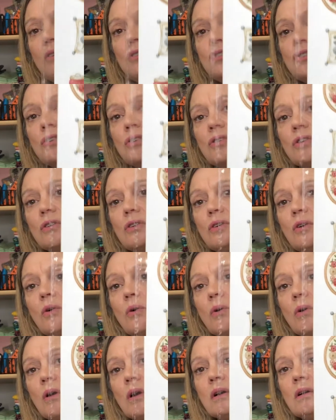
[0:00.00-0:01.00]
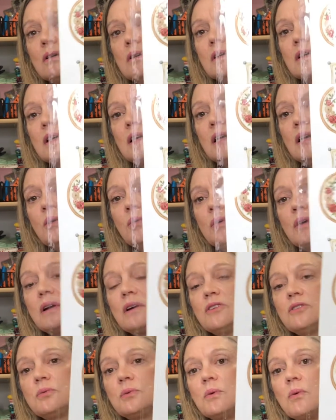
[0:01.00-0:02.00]
journal or anywhere
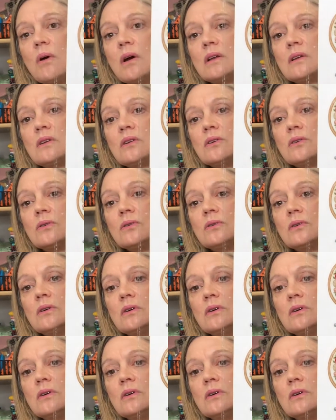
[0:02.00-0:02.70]
else we want to.